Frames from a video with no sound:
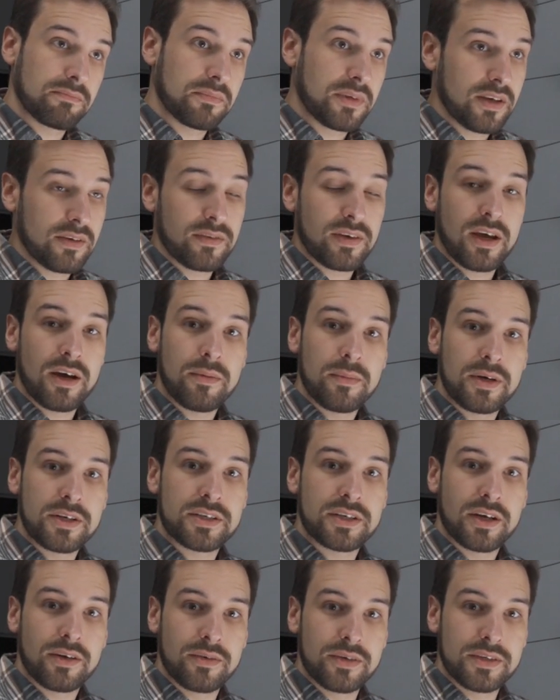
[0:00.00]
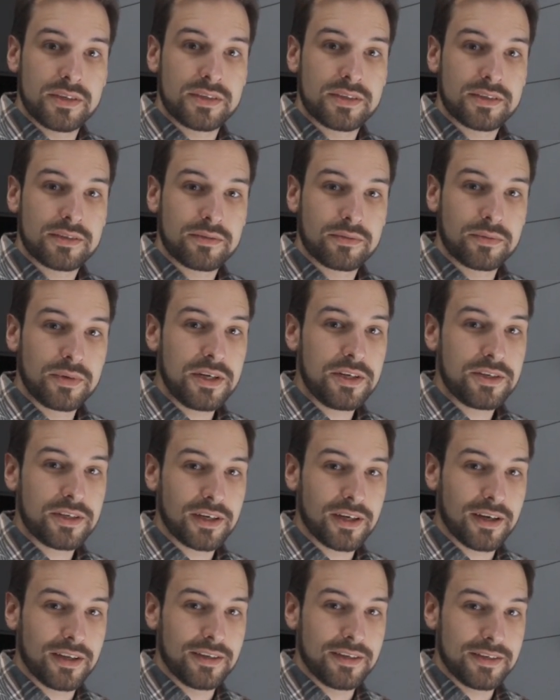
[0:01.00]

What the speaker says: given how much I was reaching on